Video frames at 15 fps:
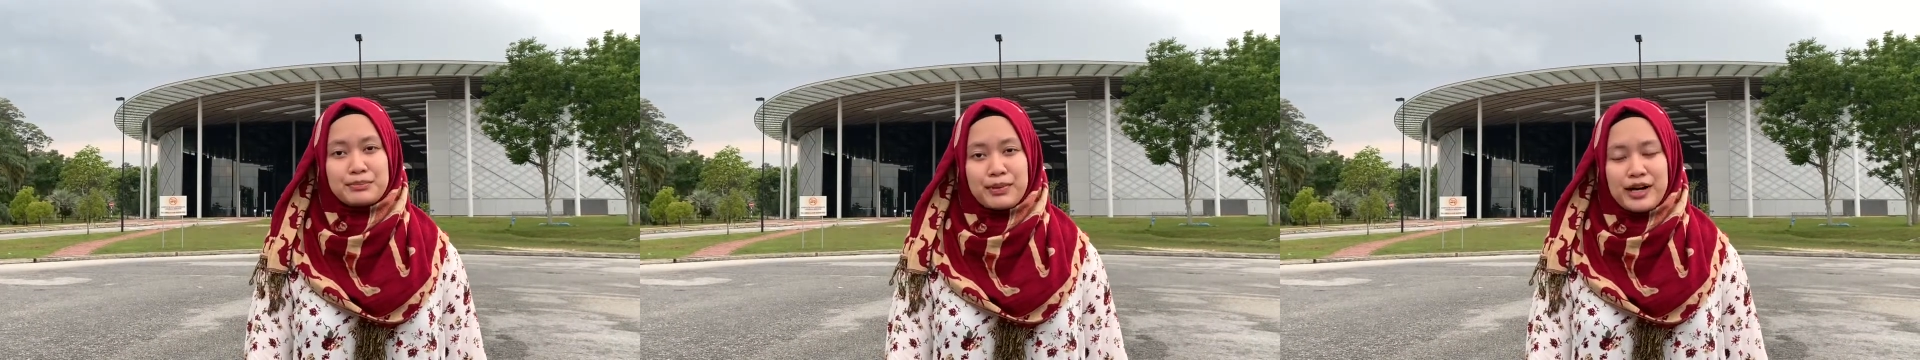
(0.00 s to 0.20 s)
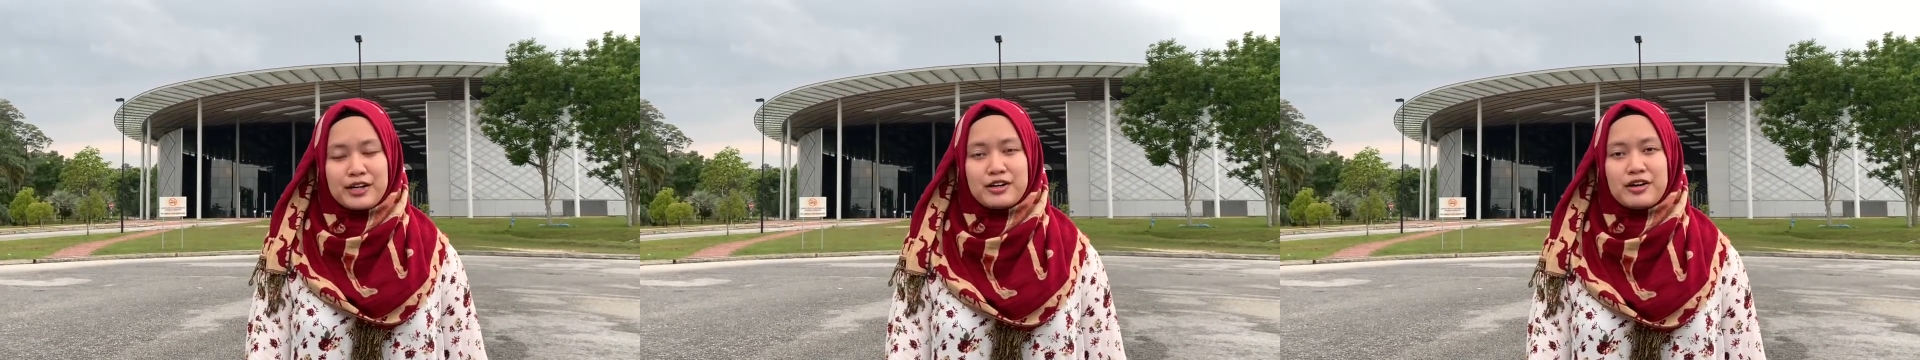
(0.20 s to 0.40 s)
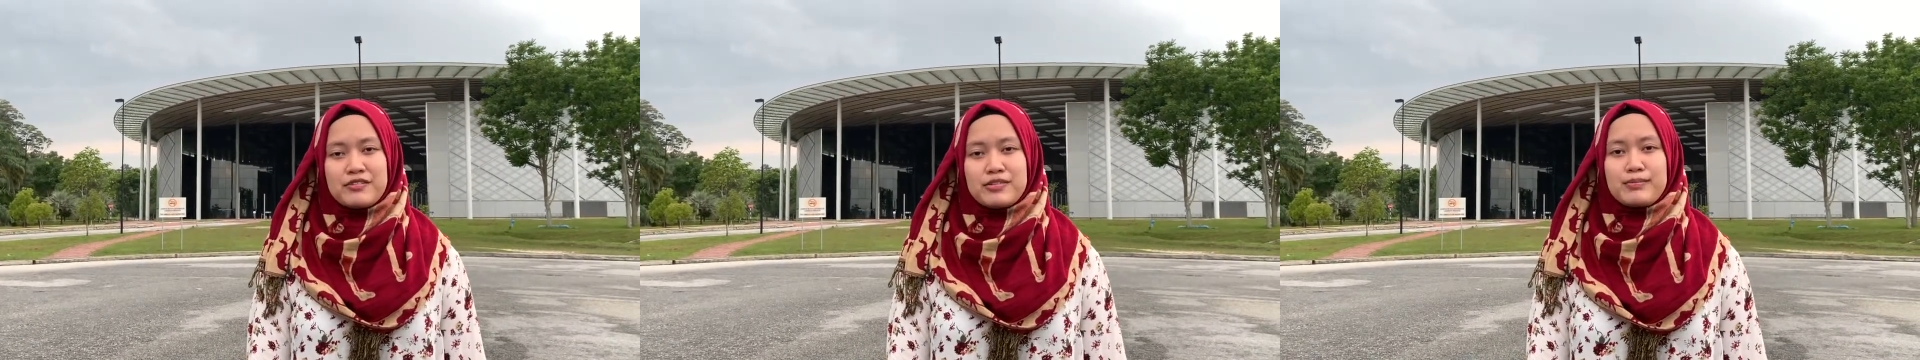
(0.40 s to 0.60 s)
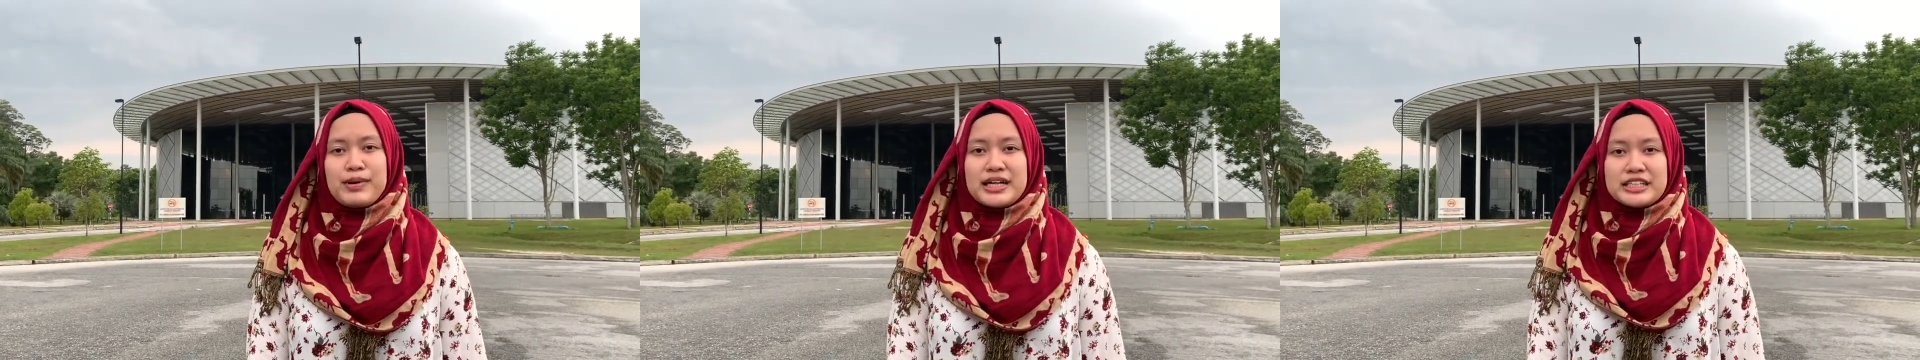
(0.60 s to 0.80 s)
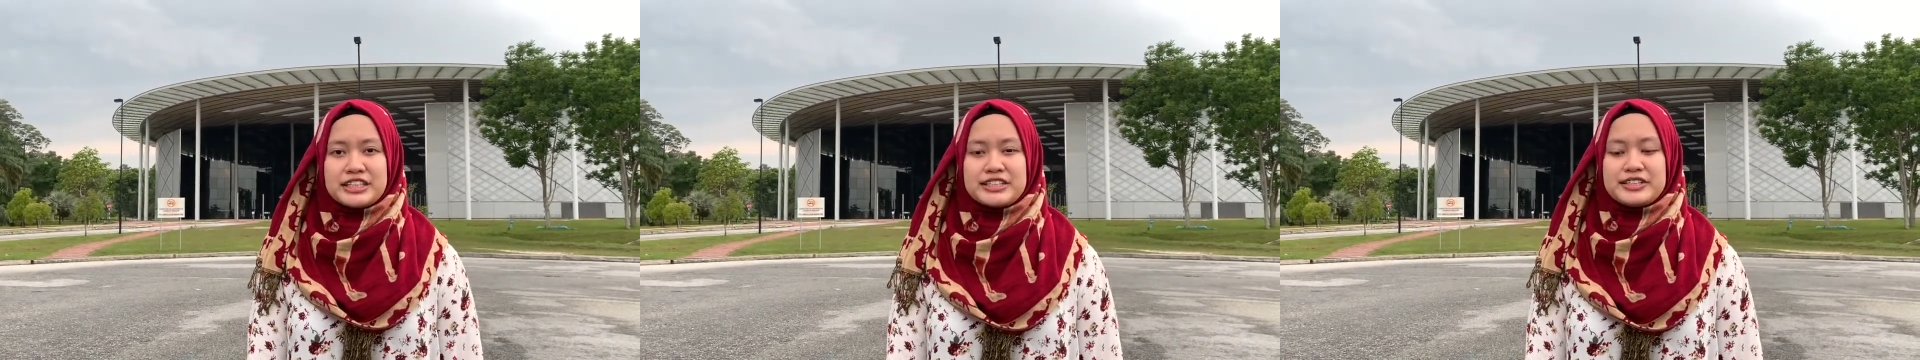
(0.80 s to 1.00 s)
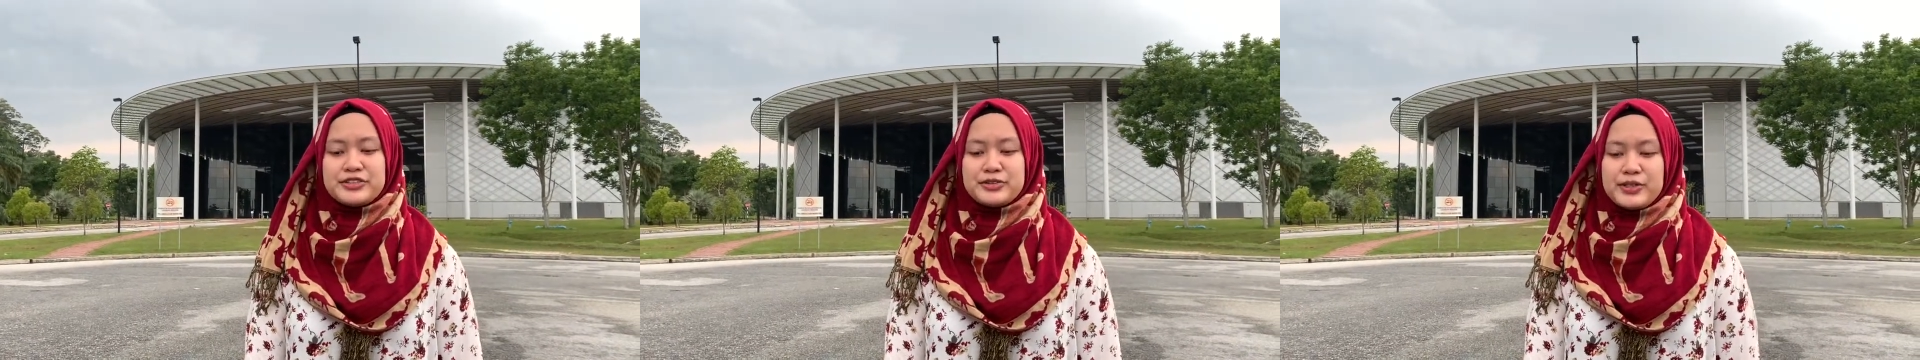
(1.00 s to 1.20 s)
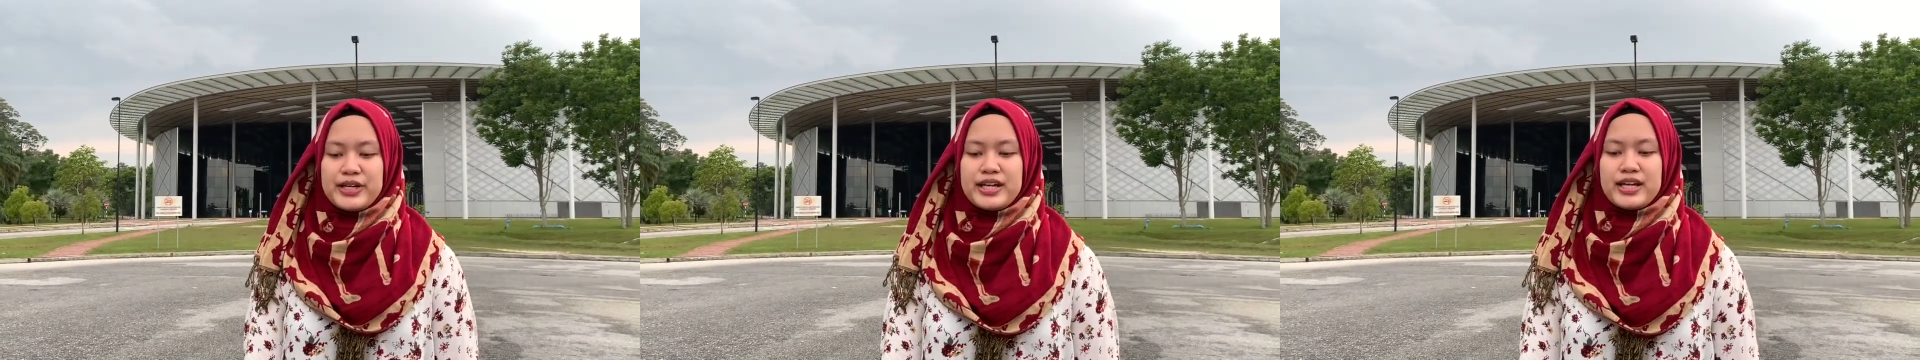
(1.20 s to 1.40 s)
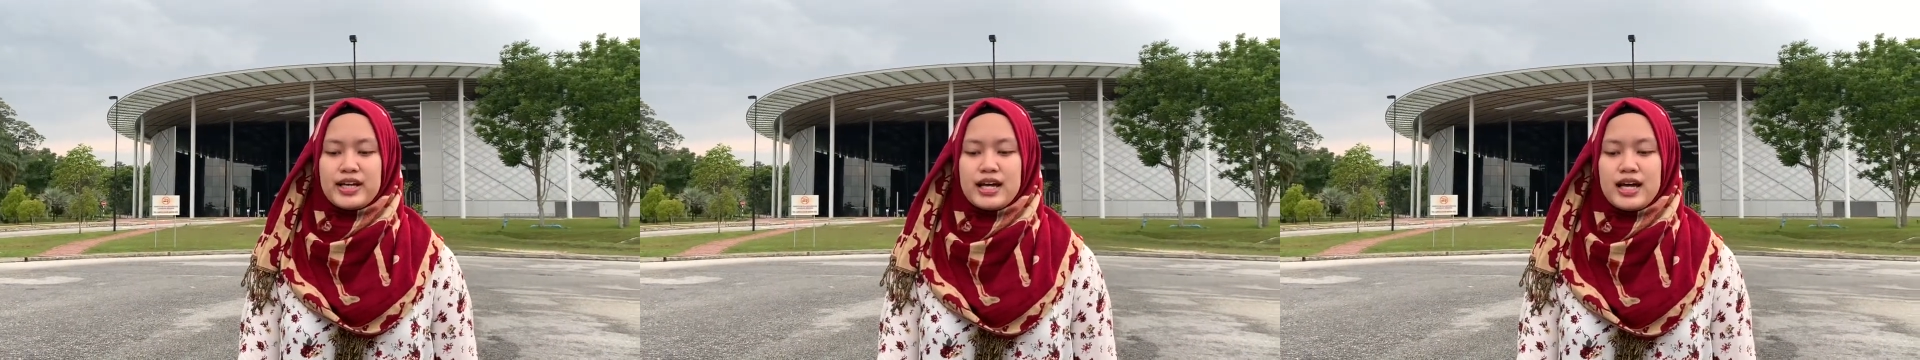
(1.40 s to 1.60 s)
part of a benzene
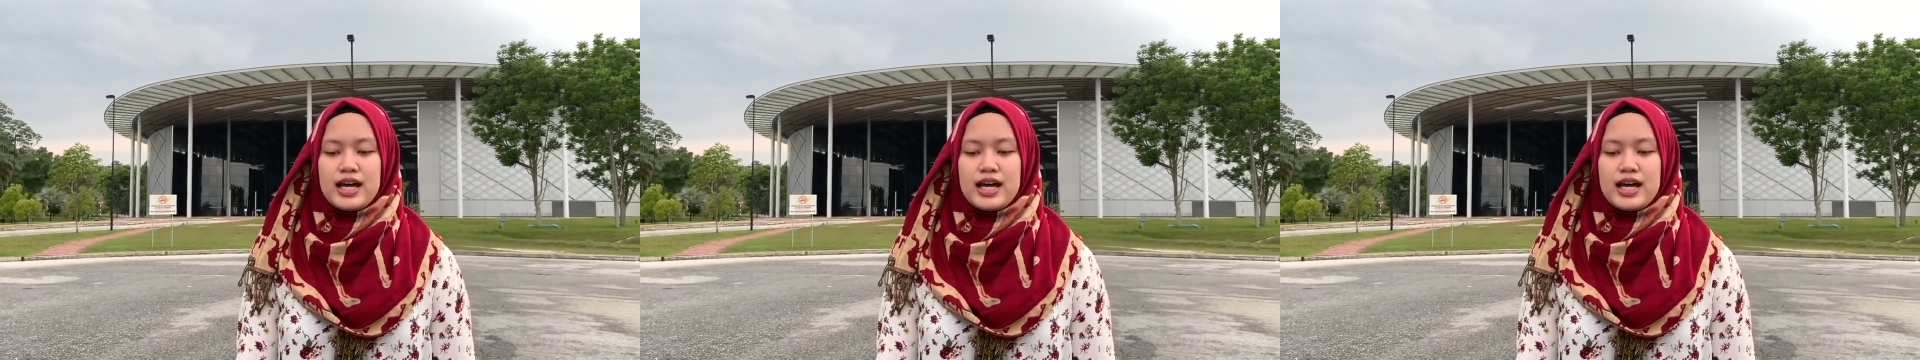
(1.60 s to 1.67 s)
ring.